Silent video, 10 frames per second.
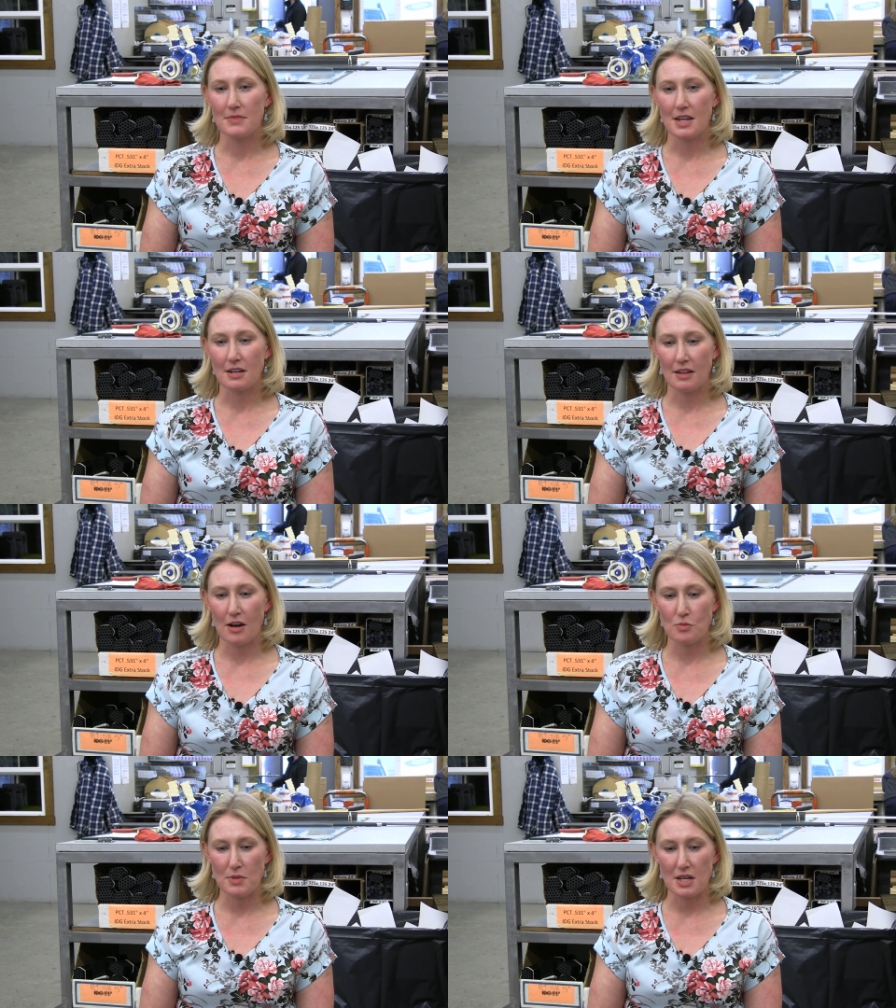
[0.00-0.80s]
It
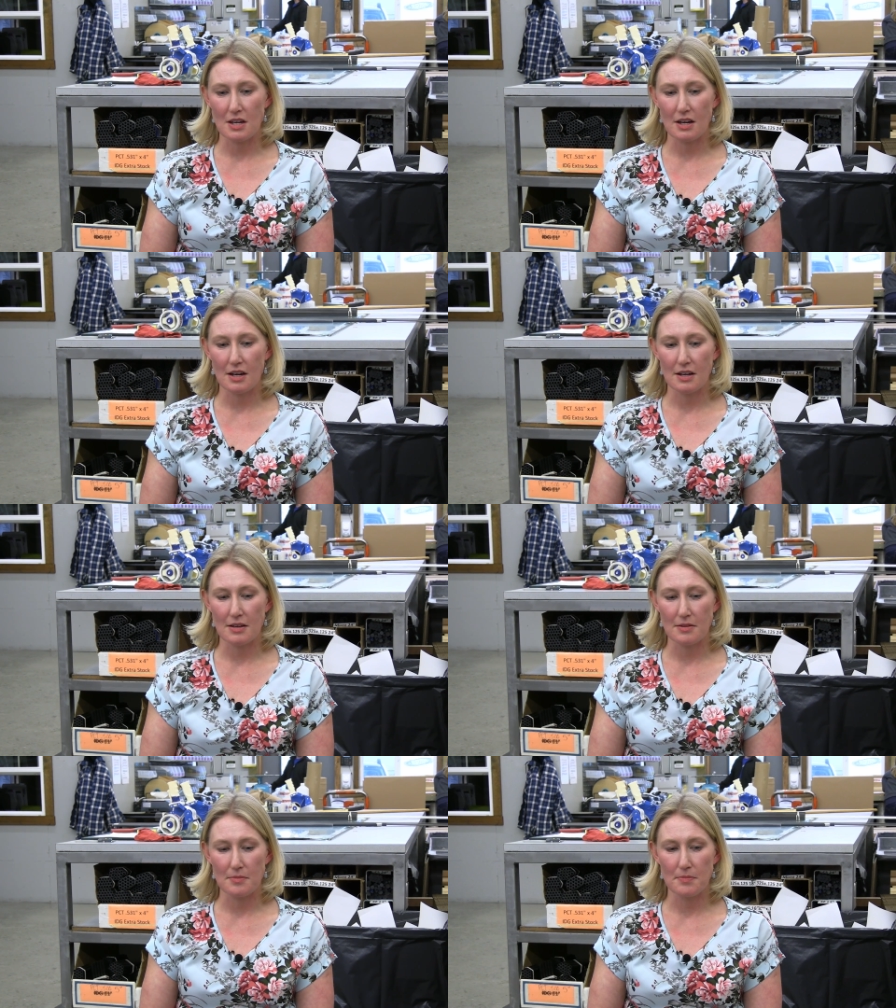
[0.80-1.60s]
allowed me
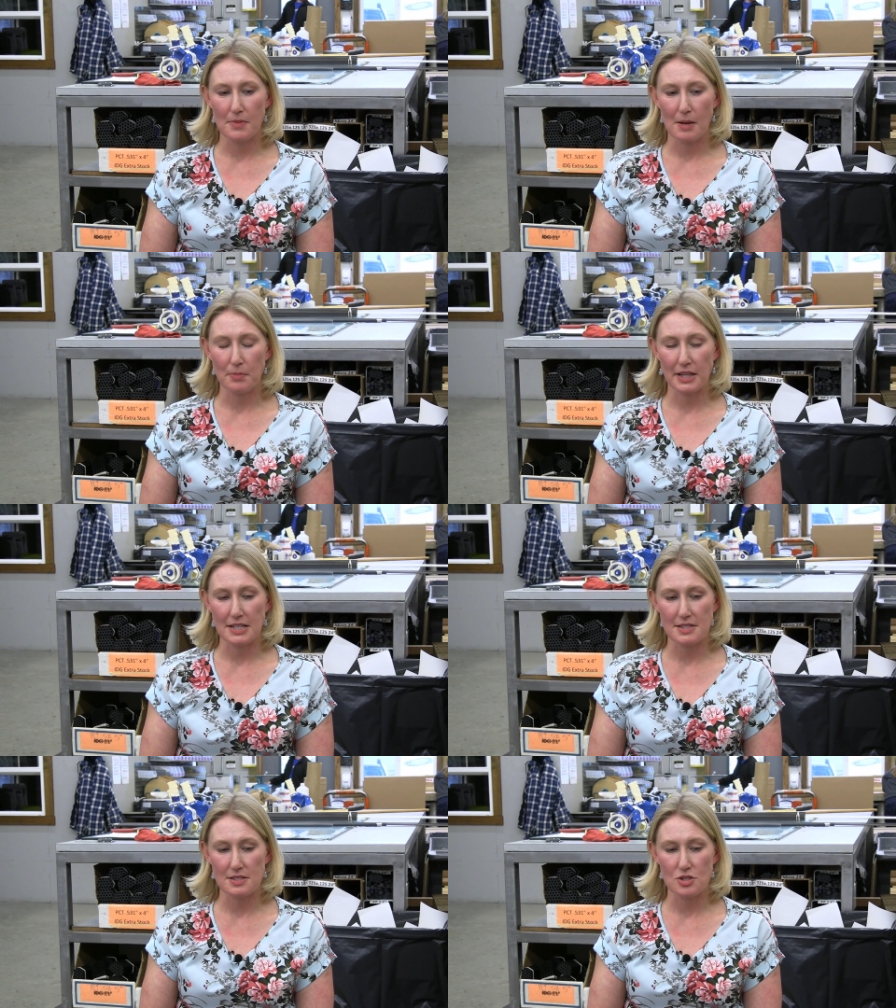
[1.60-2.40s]
a
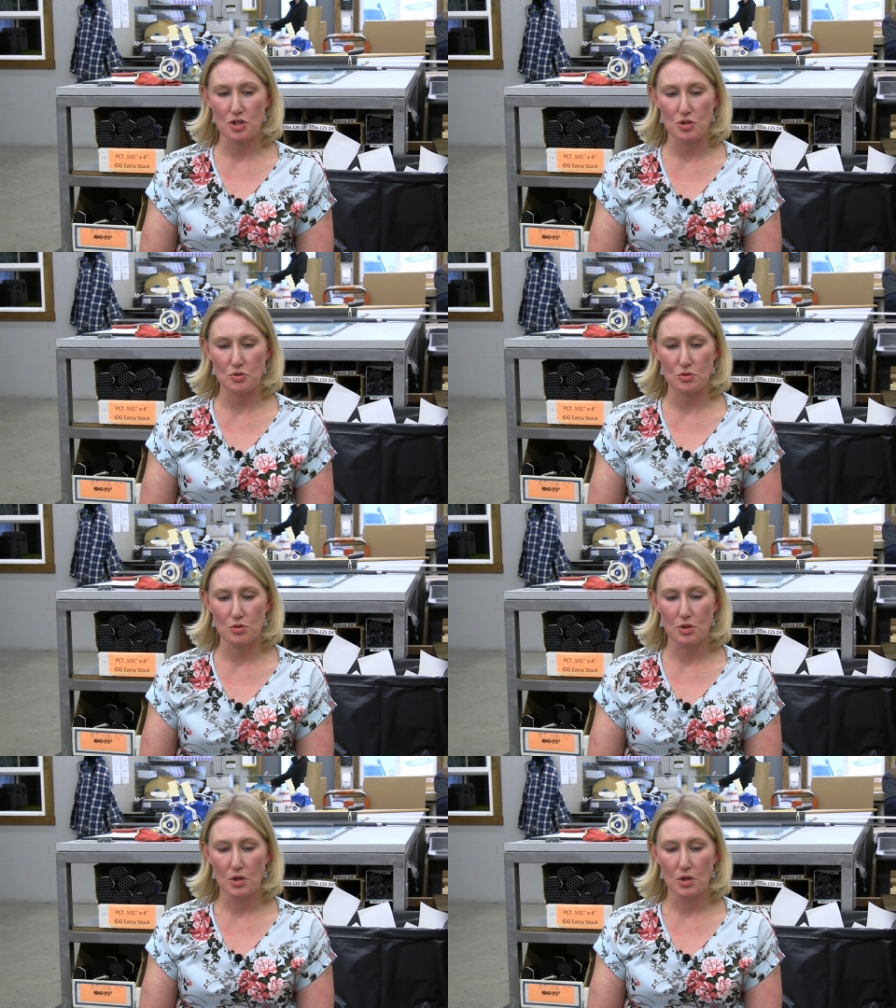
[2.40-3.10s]
place to